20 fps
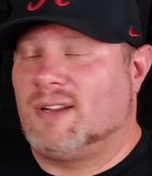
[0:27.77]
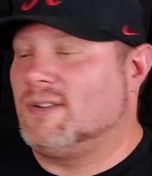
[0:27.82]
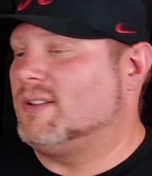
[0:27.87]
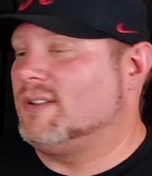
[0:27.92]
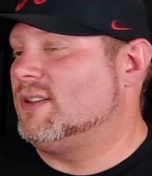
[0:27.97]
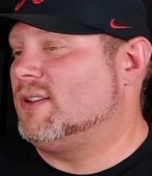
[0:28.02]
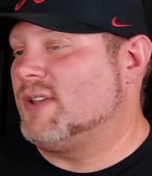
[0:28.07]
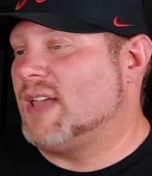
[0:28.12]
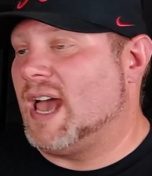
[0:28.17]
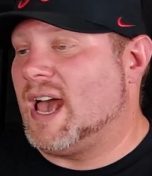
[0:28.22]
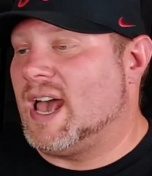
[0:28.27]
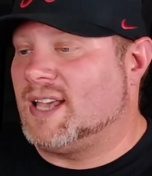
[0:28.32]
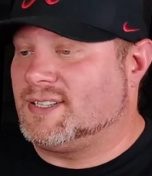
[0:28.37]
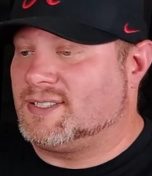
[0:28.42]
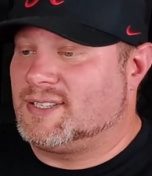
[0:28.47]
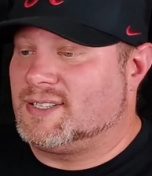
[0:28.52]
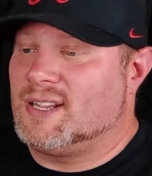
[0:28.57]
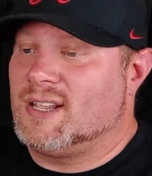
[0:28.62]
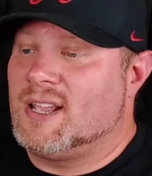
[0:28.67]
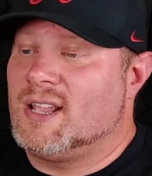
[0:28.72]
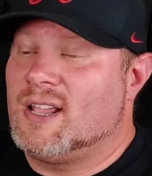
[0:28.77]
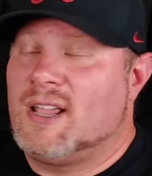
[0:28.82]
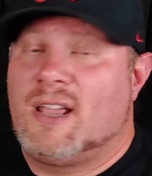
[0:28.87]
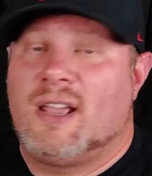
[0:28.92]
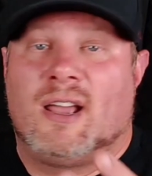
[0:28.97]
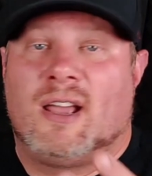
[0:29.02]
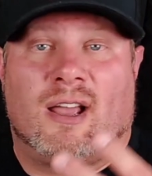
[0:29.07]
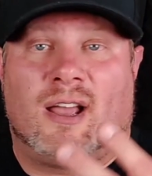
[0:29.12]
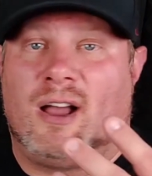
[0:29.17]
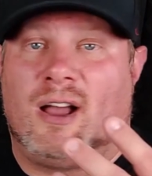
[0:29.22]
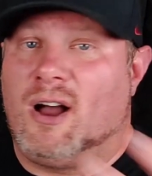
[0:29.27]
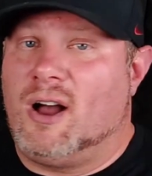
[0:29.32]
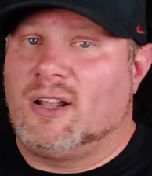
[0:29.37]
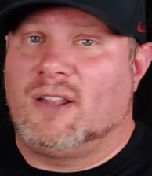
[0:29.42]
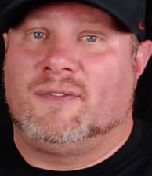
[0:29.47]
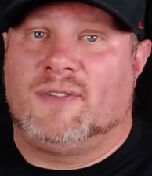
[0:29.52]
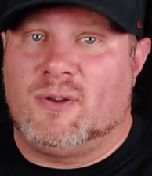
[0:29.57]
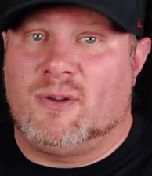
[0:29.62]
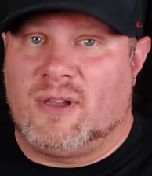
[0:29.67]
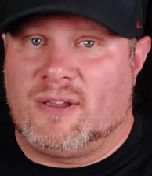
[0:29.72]
You, you guys,
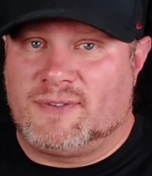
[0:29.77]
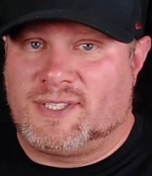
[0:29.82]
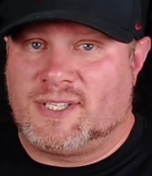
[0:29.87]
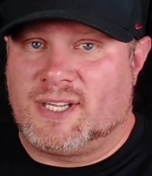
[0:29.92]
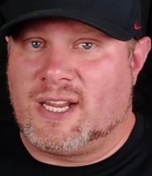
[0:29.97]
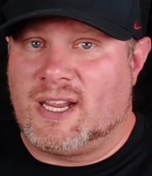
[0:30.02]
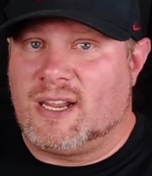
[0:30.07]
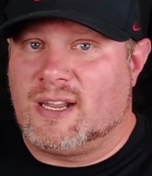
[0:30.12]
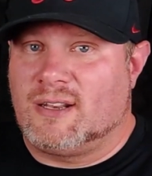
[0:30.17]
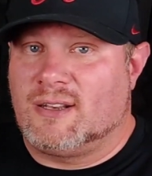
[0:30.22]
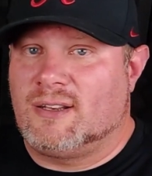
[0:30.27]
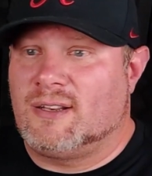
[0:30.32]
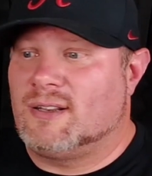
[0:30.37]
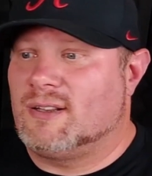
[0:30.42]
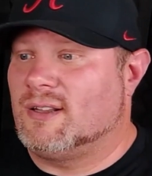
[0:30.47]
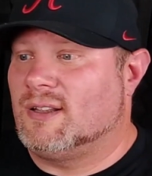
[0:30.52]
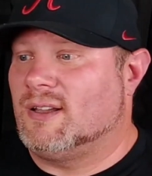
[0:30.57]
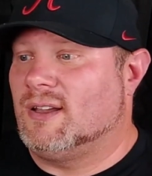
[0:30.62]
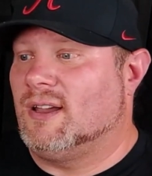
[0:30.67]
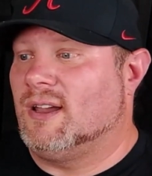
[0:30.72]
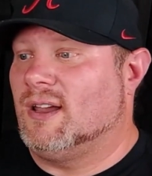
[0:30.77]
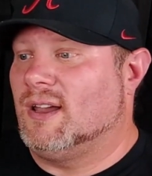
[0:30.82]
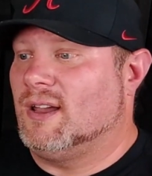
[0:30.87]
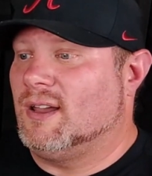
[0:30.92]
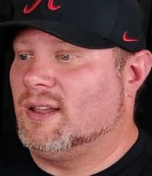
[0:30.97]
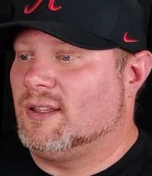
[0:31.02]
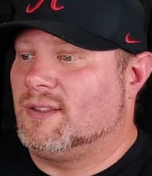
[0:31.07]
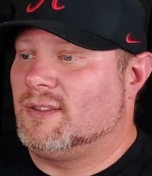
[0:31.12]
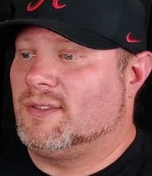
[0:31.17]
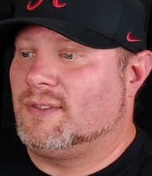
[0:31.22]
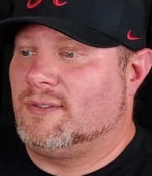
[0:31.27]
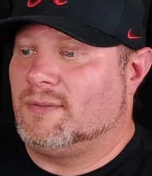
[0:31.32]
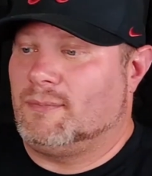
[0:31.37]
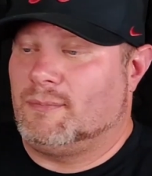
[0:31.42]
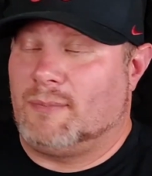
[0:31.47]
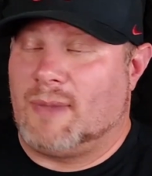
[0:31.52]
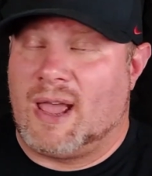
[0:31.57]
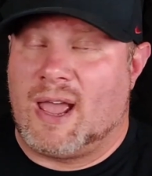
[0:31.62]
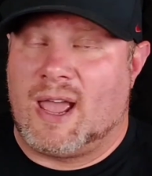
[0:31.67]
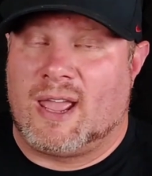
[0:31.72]
all of you have seen uh,
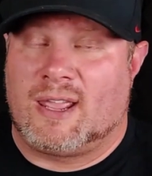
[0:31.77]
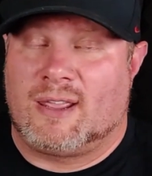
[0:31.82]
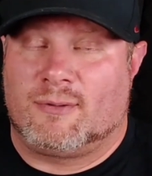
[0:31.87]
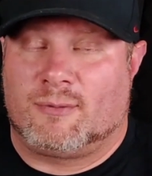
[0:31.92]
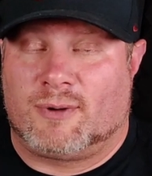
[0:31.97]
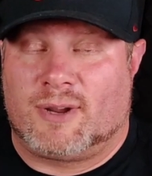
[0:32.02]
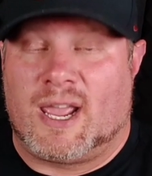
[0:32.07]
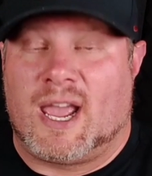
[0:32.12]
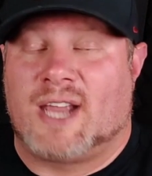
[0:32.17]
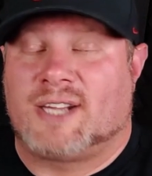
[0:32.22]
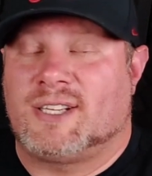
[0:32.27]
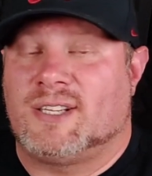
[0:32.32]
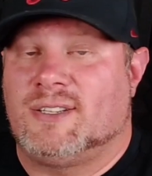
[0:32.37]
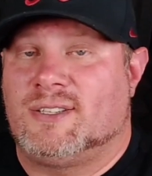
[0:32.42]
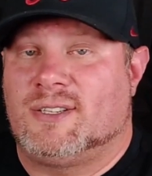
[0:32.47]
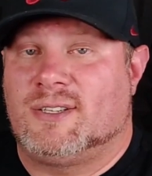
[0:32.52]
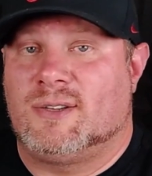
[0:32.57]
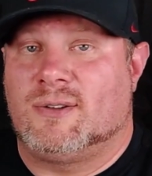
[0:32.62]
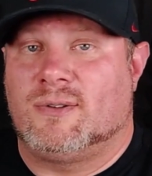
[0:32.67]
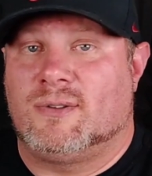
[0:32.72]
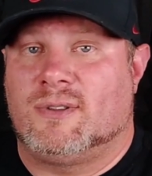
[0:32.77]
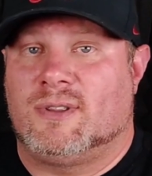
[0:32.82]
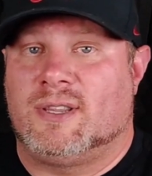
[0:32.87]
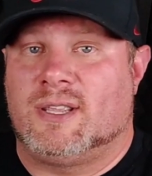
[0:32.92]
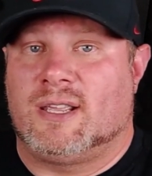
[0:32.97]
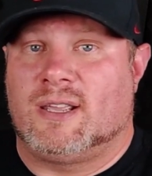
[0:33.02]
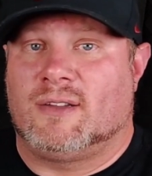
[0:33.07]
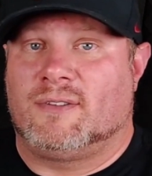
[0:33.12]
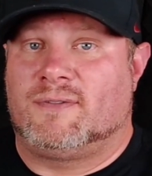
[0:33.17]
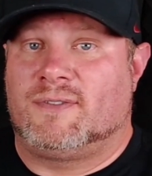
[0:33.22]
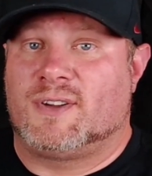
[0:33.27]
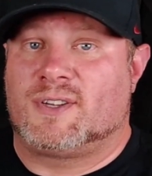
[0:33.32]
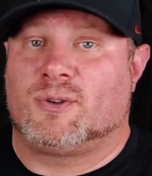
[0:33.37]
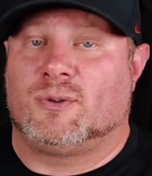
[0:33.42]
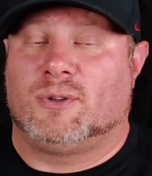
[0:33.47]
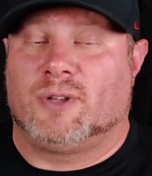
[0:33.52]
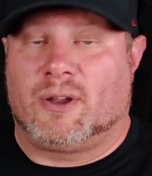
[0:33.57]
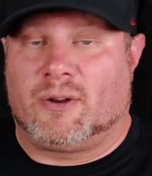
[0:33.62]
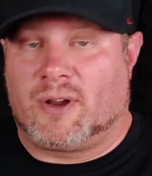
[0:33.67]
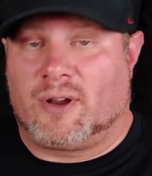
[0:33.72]
my reaction to the
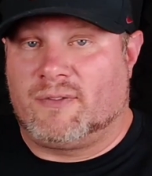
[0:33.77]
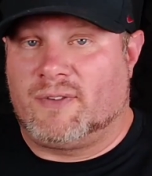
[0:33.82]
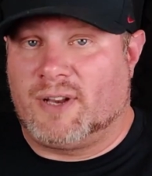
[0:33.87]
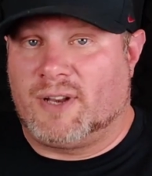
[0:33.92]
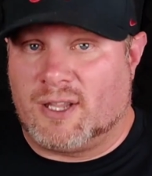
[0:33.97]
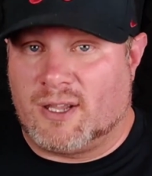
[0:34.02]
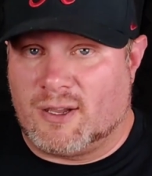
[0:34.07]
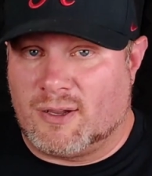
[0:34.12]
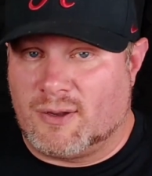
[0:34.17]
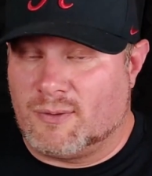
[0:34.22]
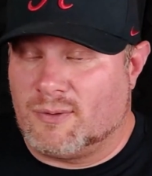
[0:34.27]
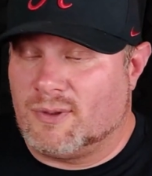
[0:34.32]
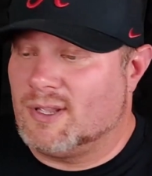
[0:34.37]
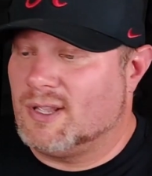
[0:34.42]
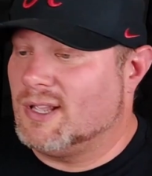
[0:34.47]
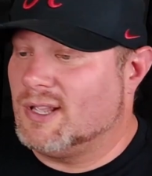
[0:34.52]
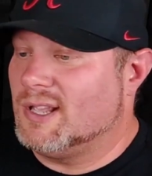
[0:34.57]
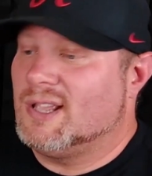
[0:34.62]
official lyric video.